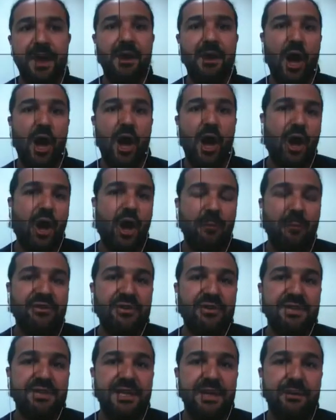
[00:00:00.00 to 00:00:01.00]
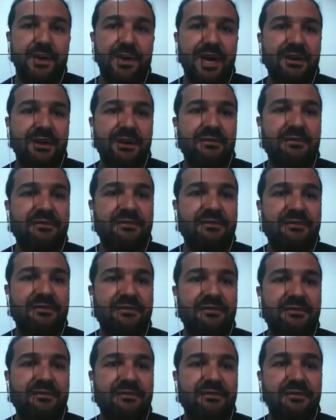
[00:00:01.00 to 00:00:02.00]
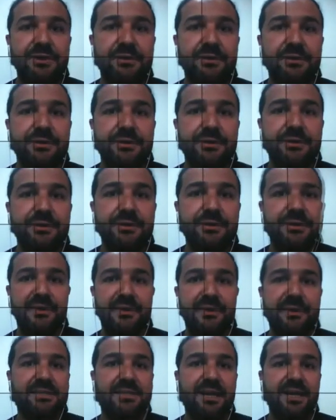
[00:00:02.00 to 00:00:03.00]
And obviously, you can fine-tune this